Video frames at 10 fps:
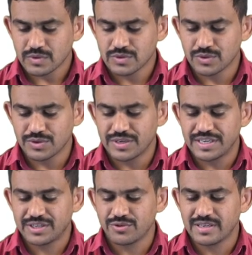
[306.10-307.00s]
So
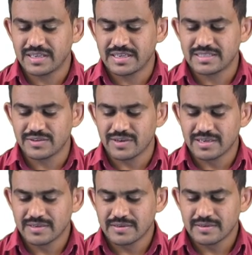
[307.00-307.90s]
D2E is
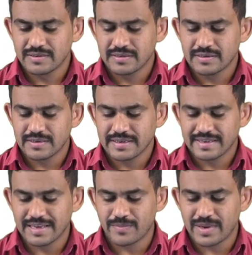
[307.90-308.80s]
your
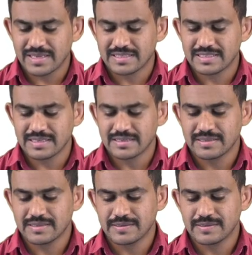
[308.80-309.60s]
capacitor.